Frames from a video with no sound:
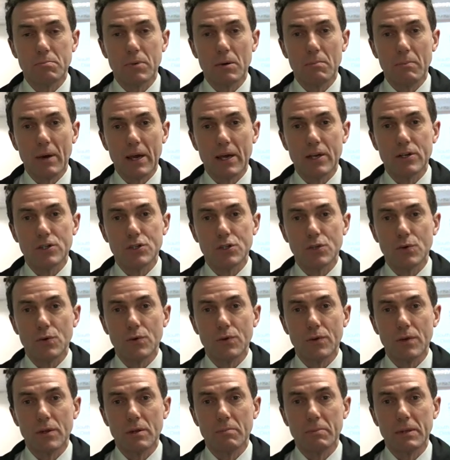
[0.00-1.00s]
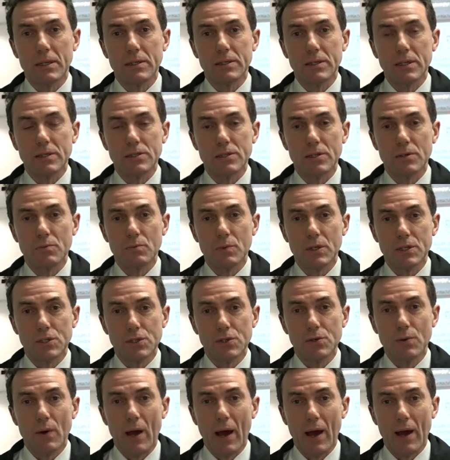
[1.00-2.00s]
but making sure that the buildings that we
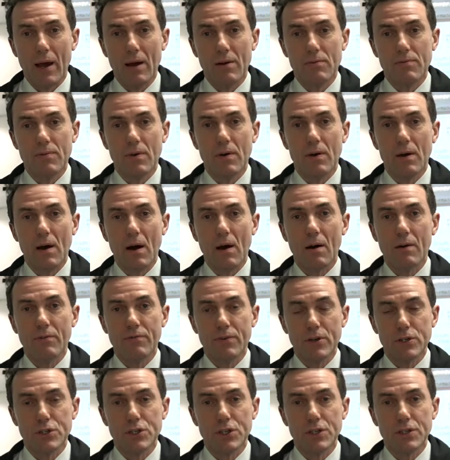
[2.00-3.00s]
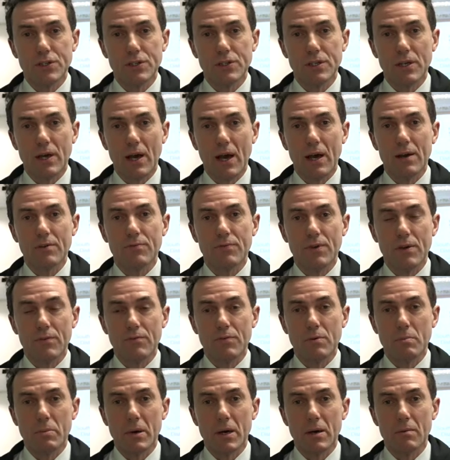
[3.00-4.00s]
do have are efficient and fit
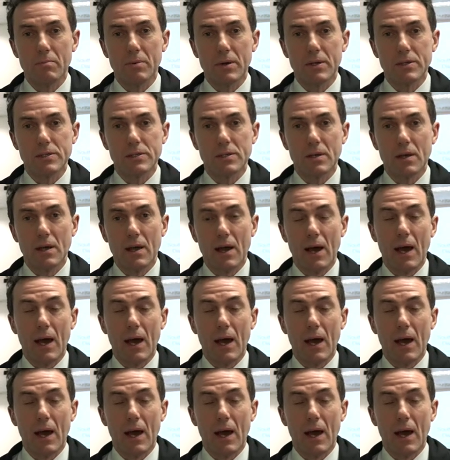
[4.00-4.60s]
for purpose.